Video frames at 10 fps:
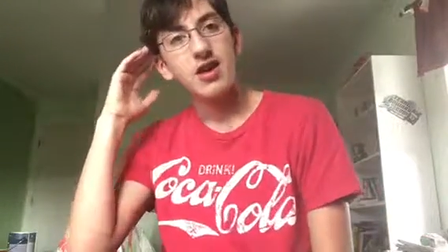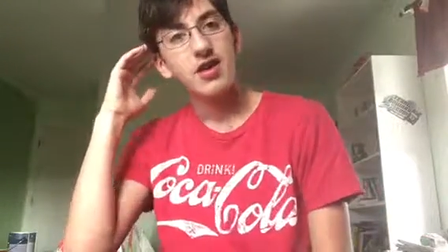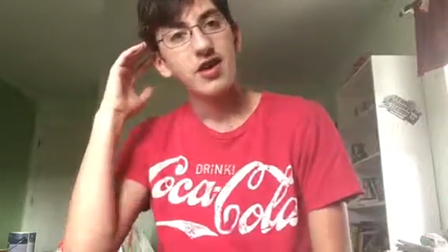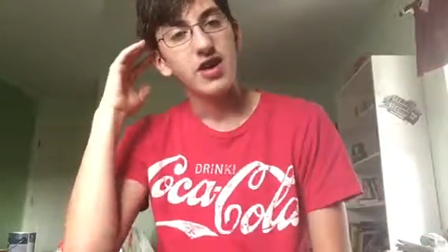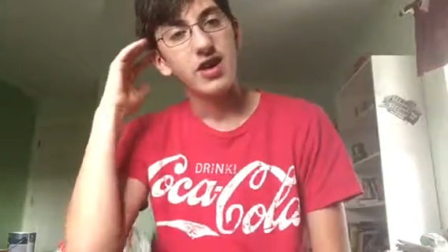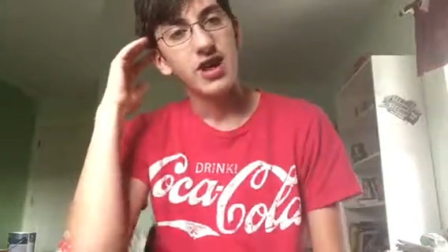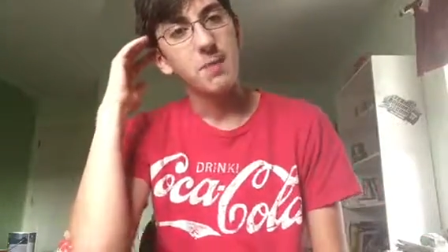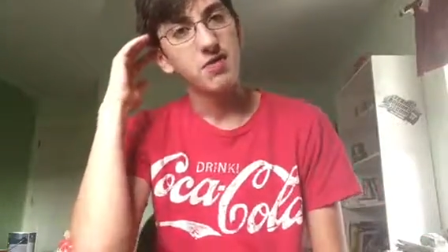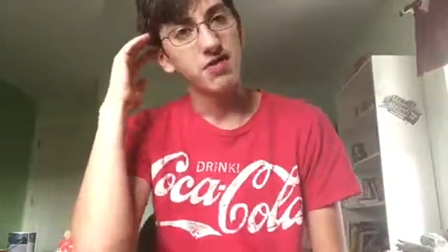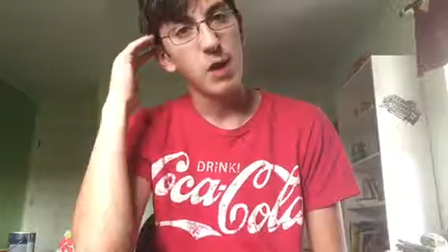it, it
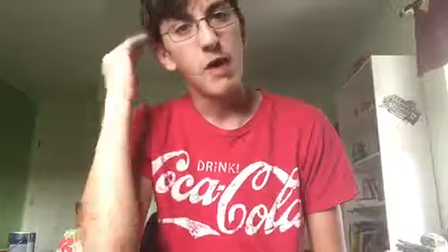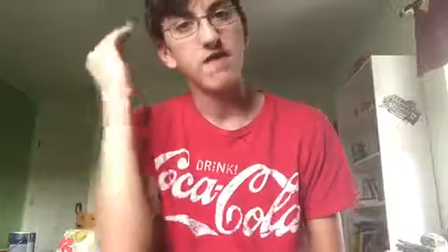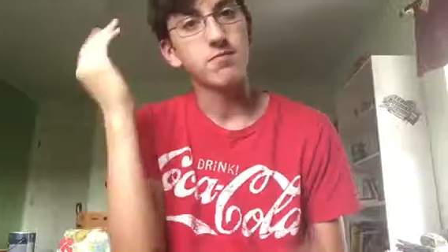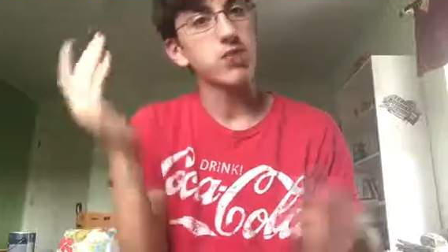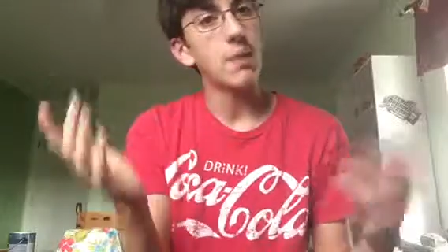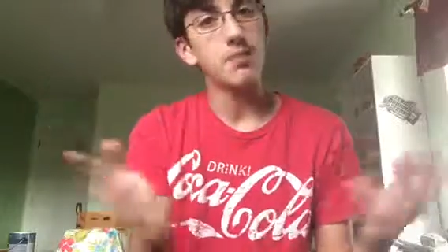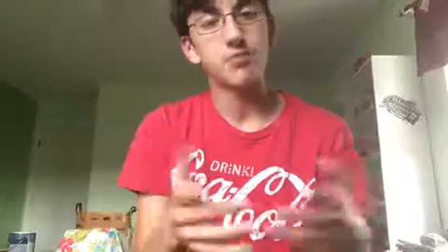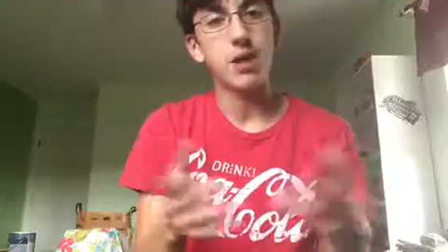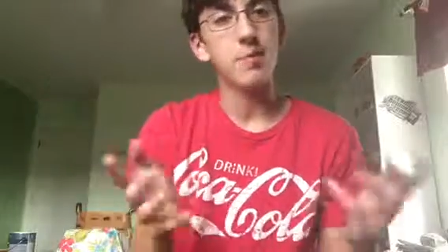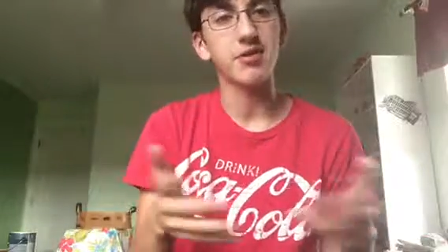keeps the satellite from prop,
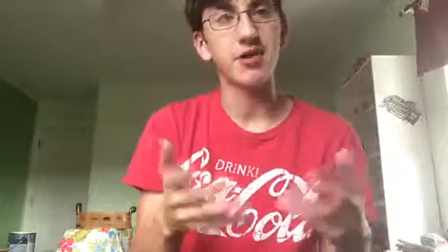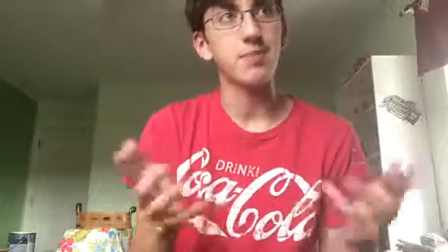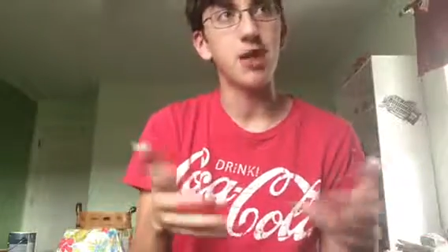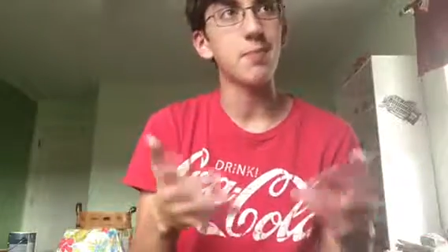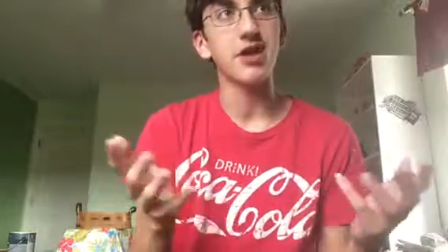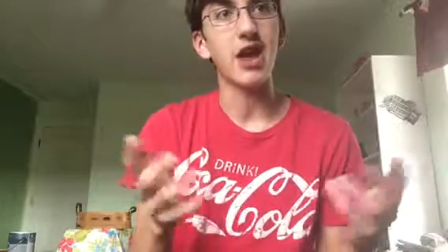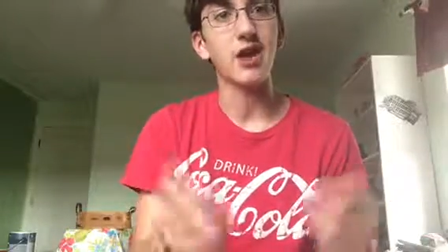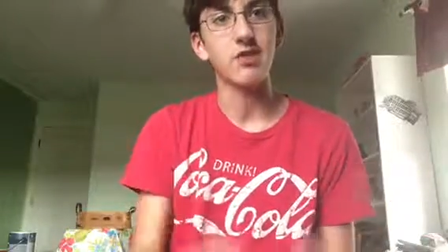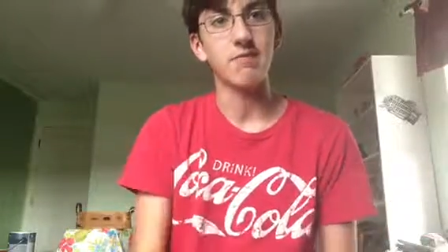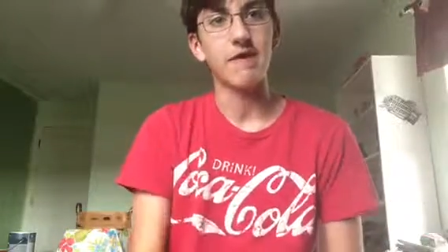prop,
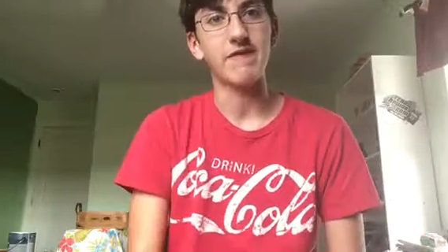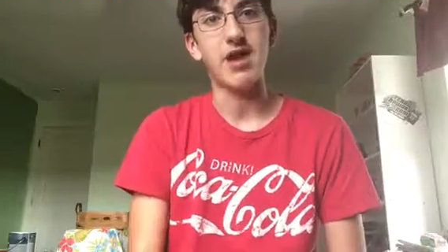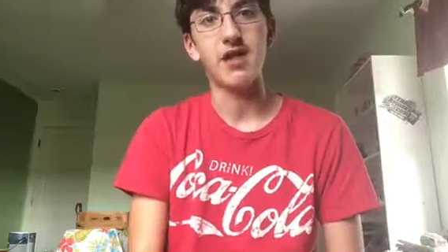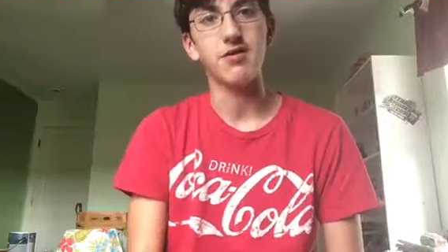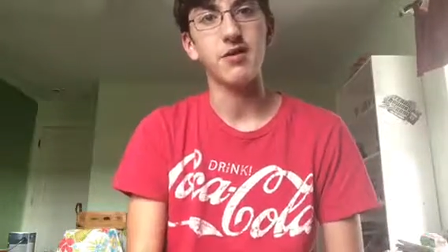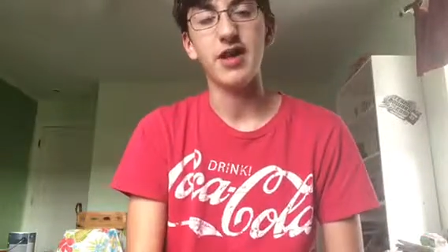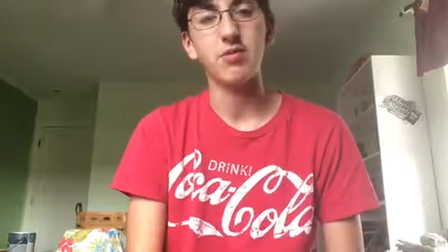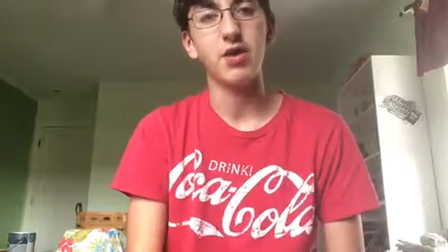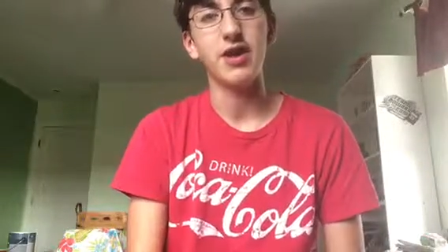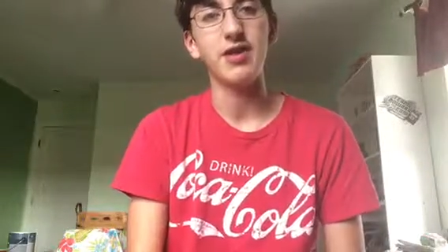propagating or something like that. So
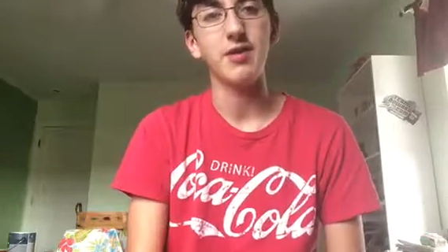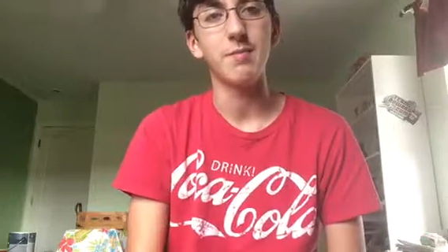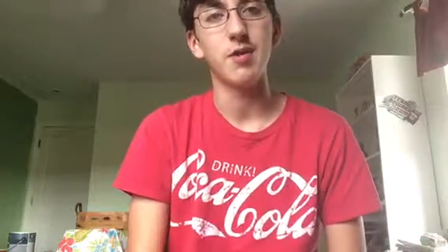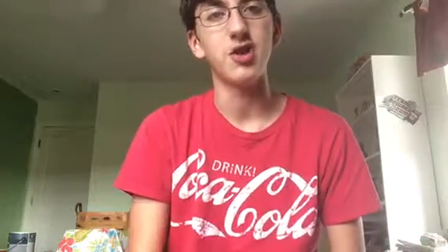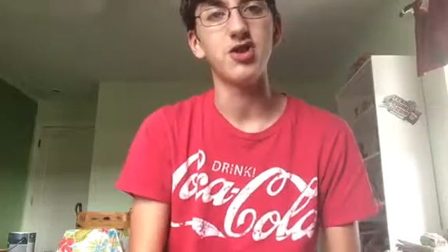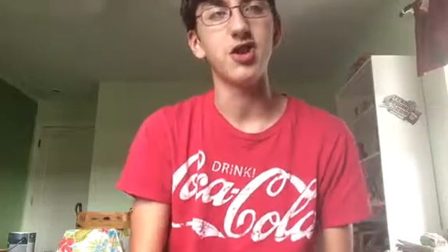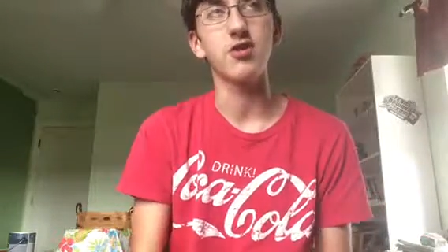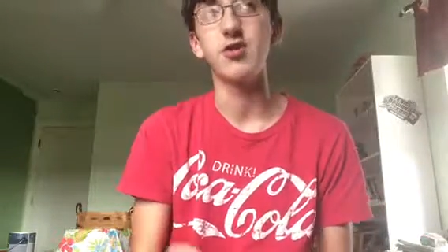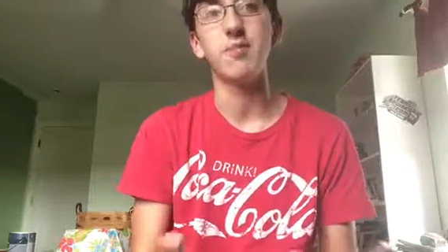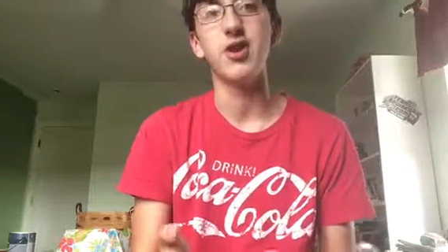that's why Mary
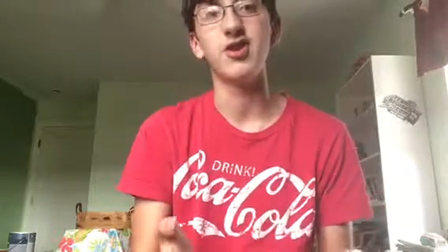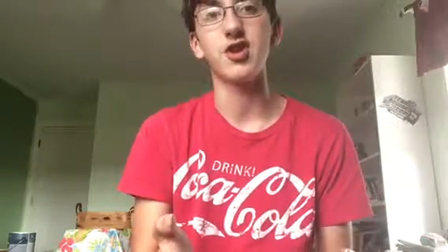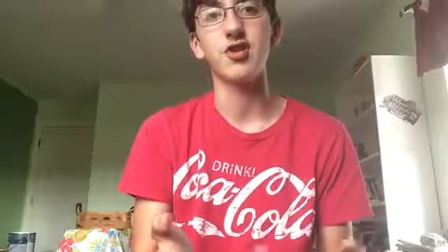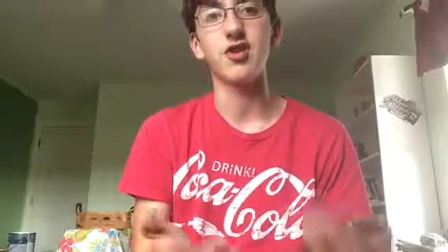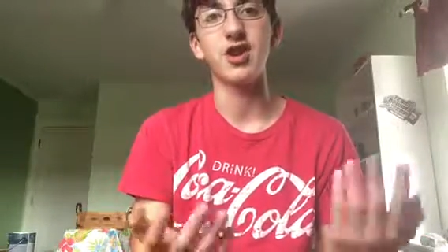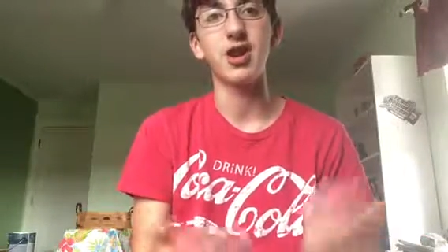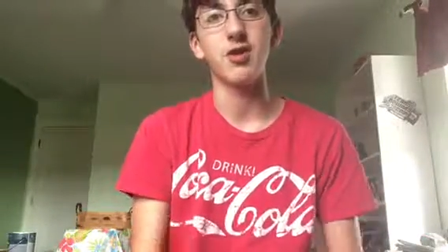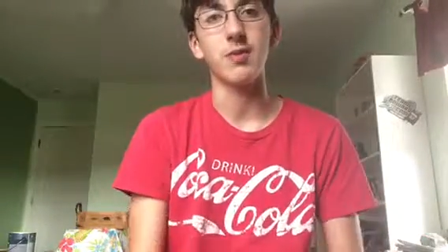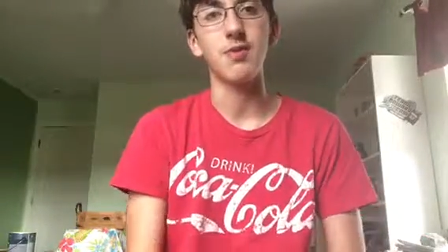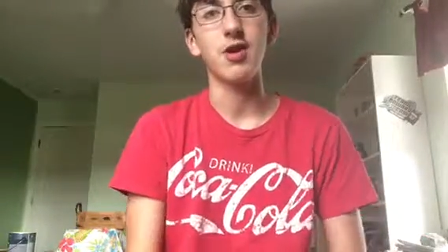Jane, Mary Jane couldn't
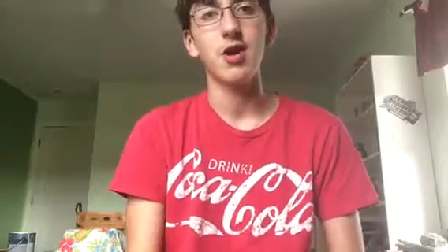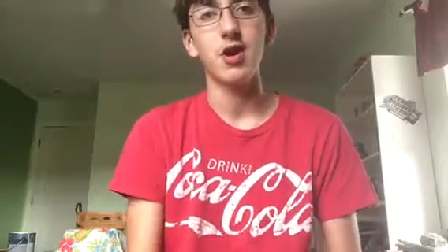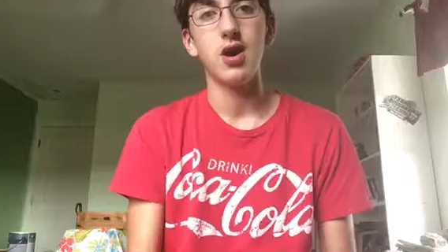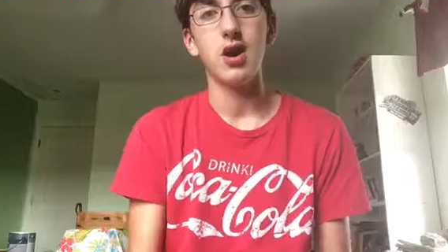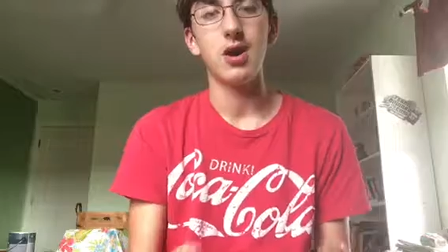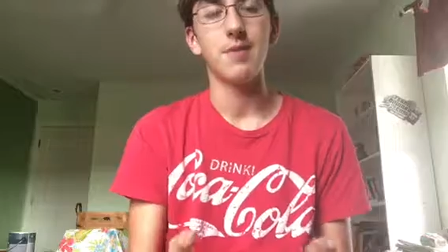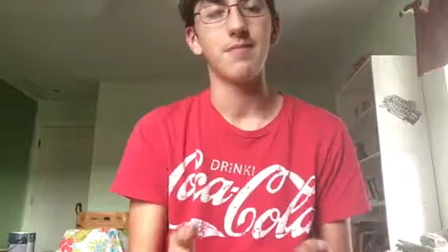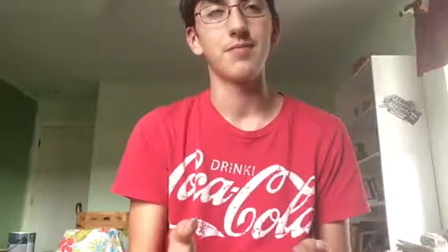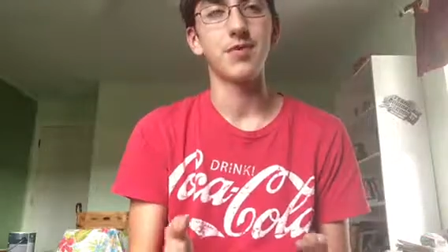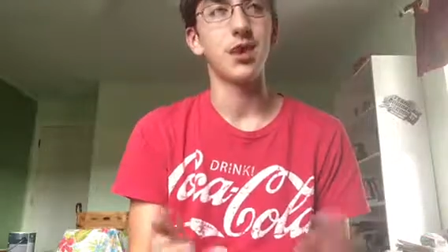hear him um,
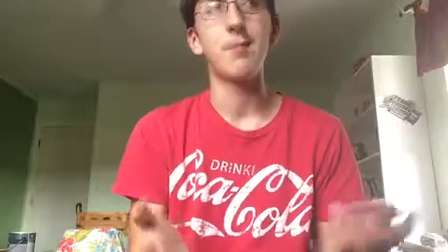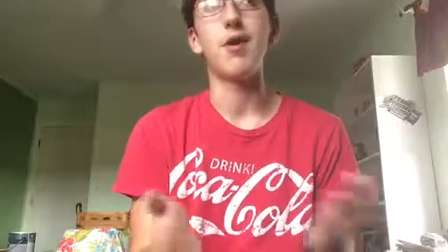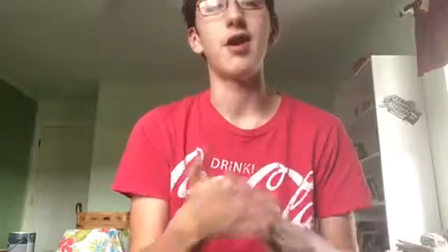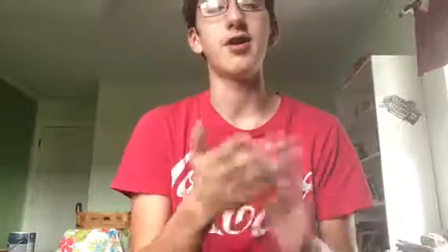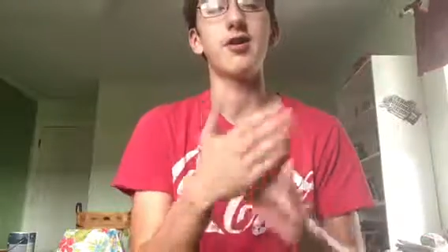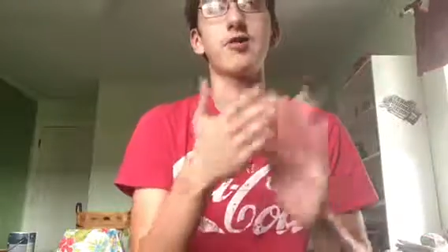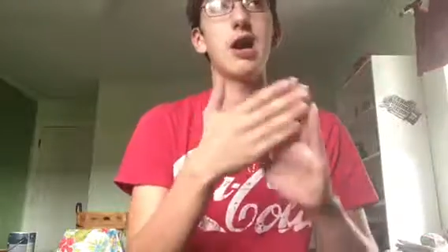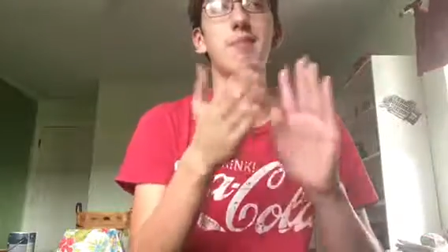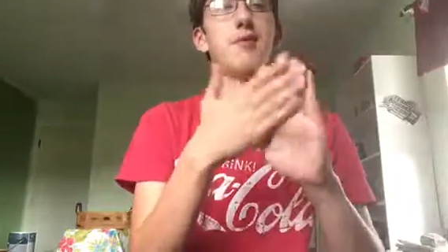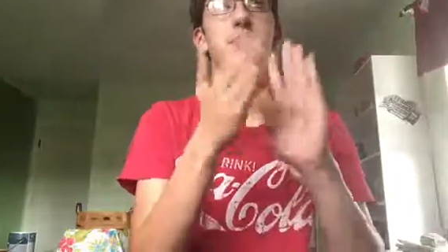applauding or
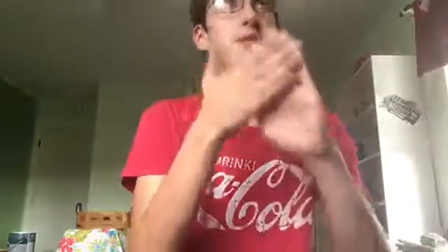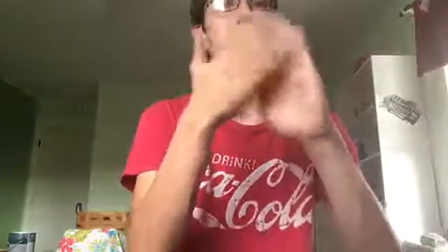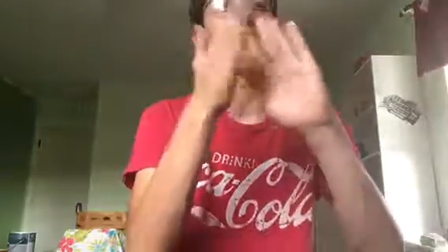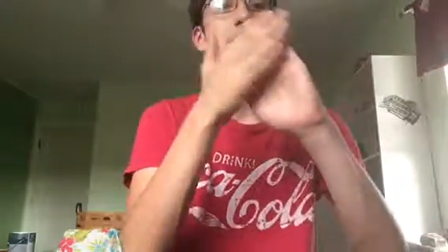clapping or something